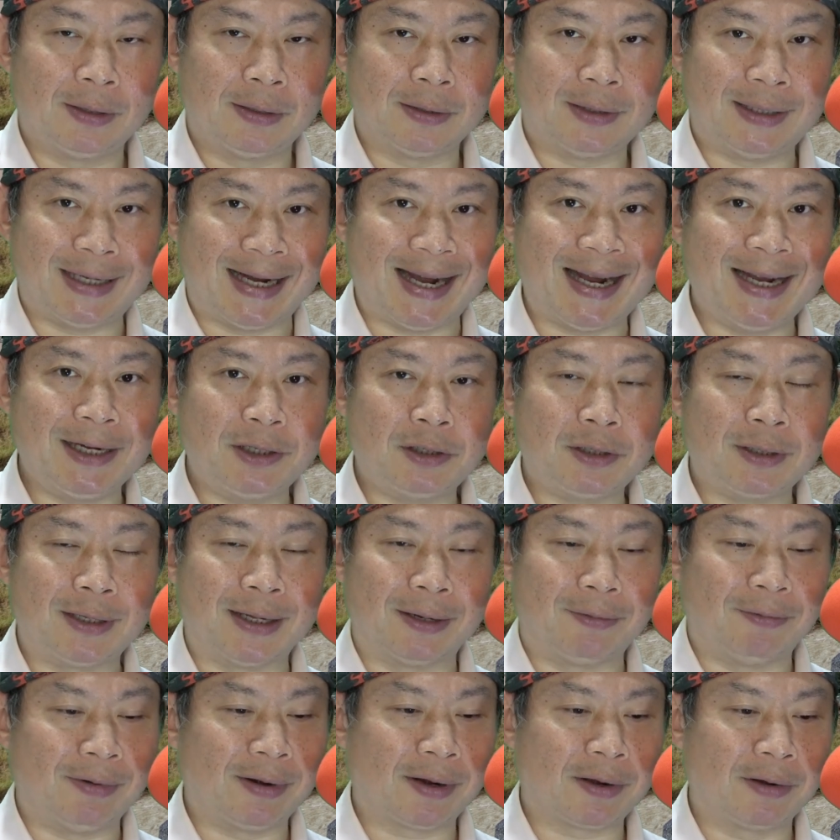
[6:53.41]
change
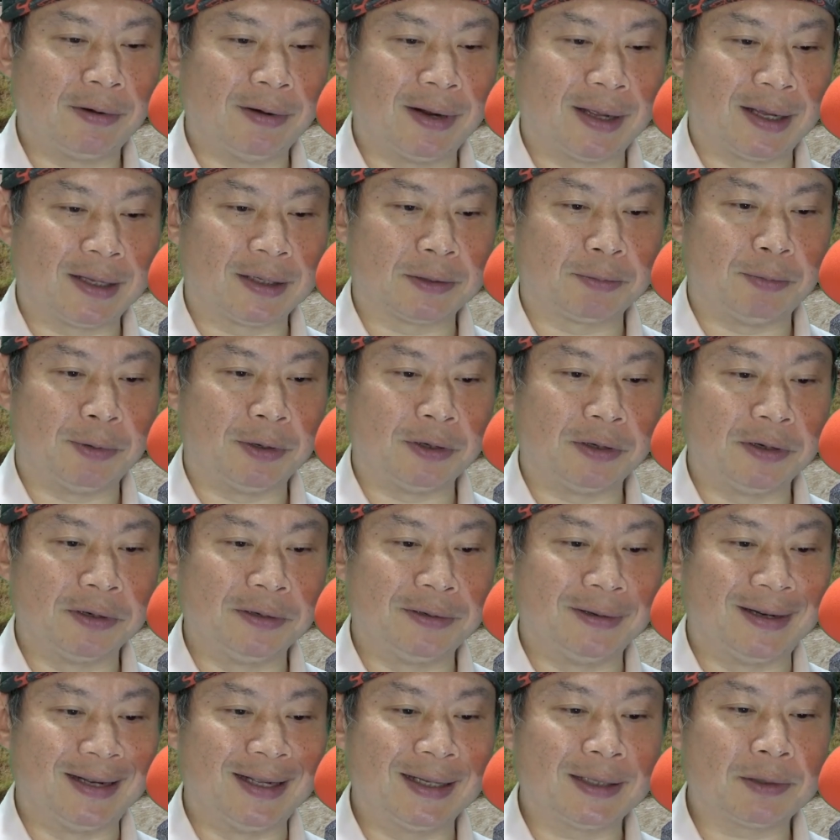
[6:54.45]
the regular expression
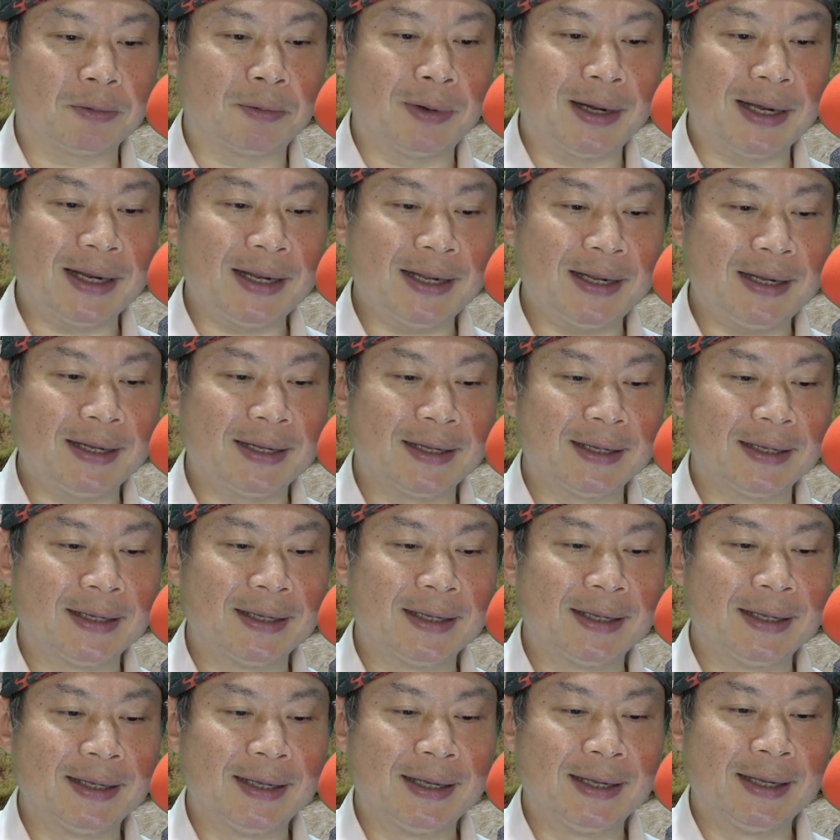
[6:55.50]
to this one,
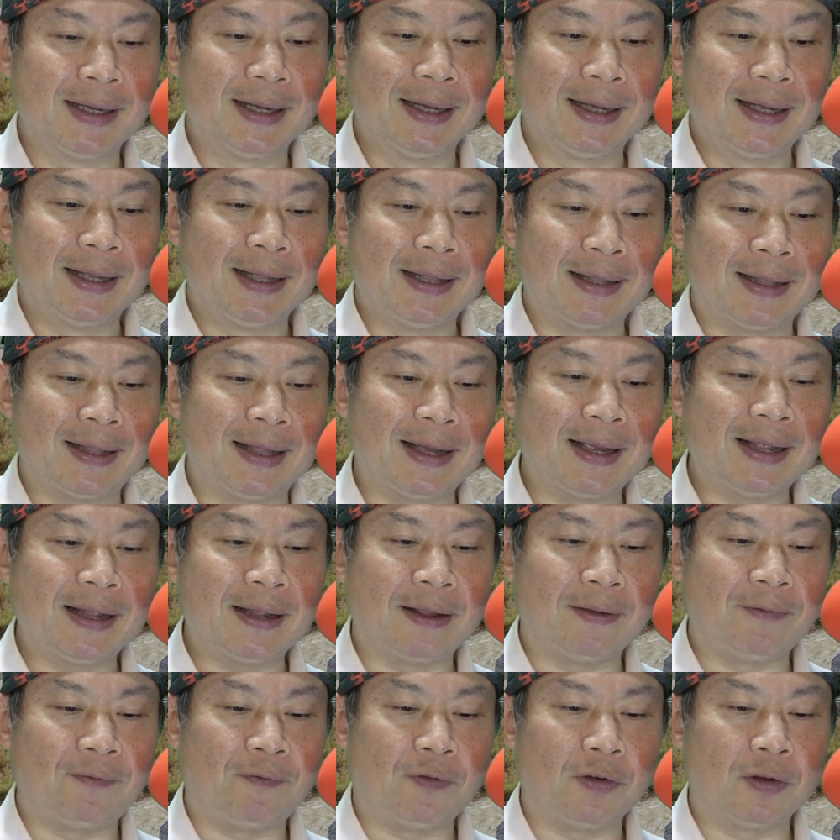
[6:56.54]
then
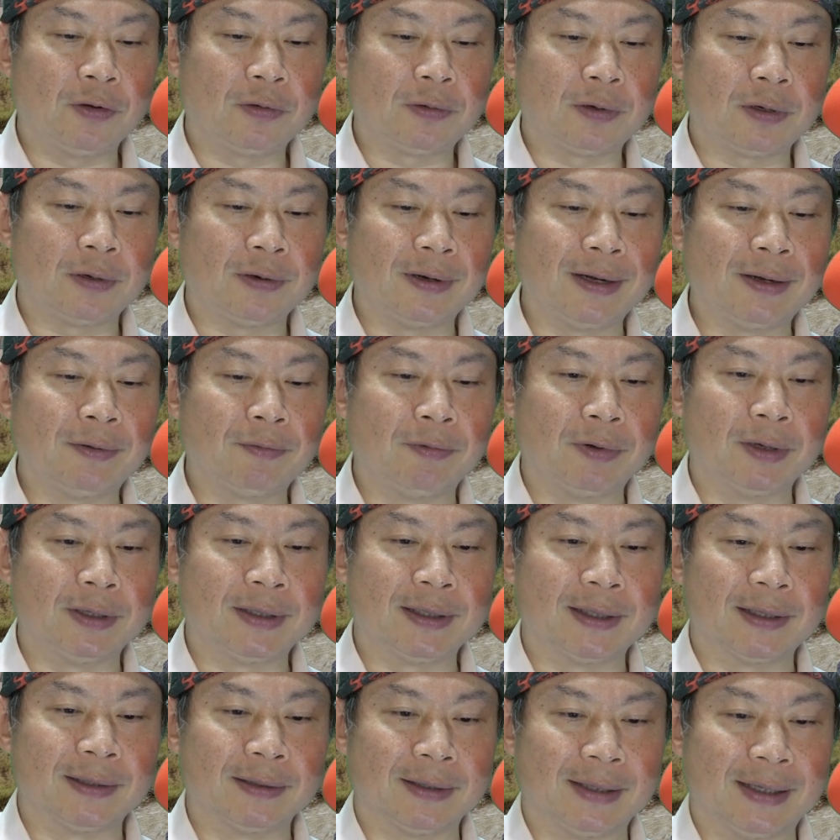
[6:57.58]
the filtering
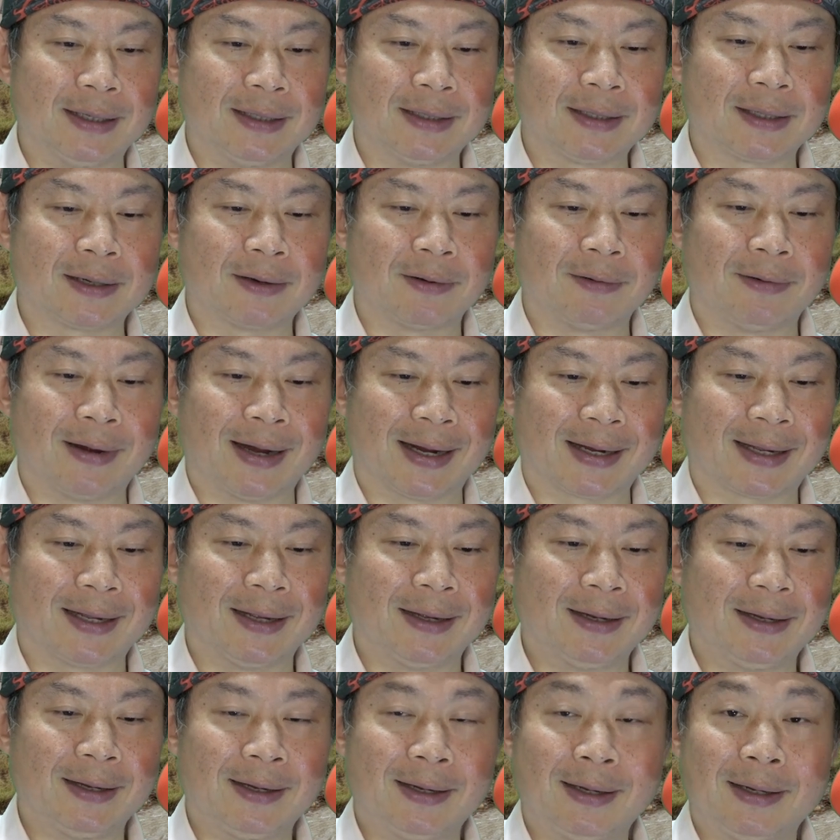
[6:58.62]
result is correct.
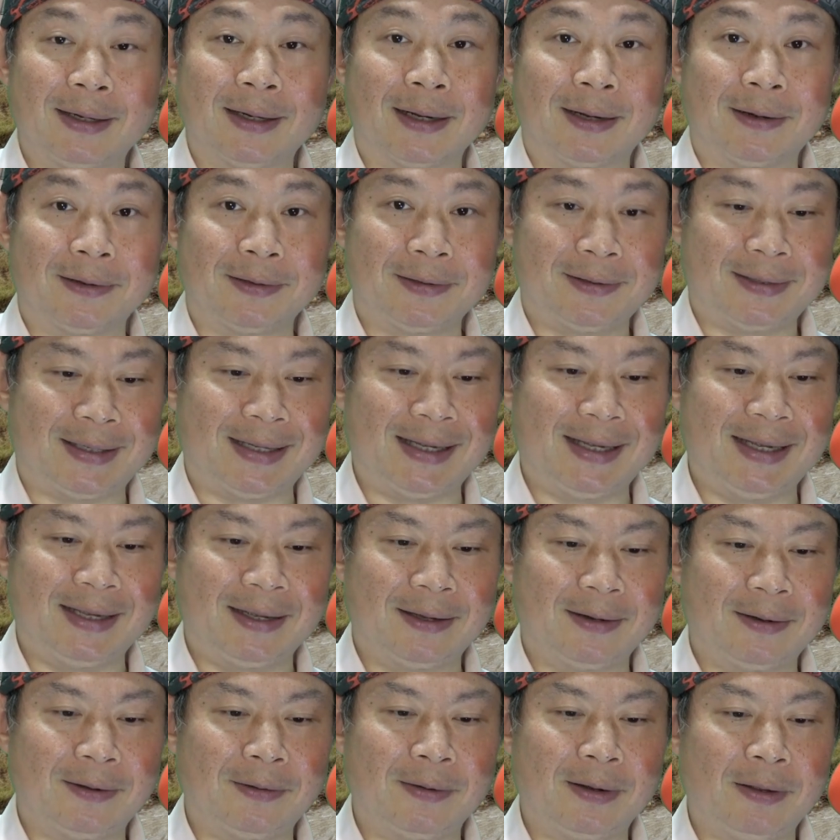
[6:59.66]
Now you
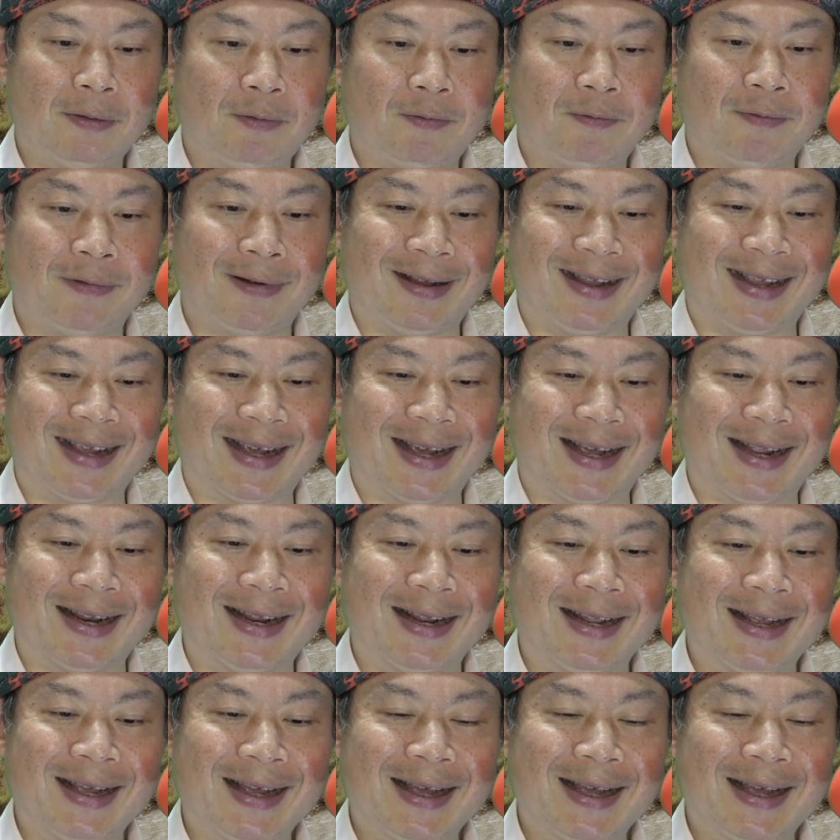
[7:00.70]
see only 3, and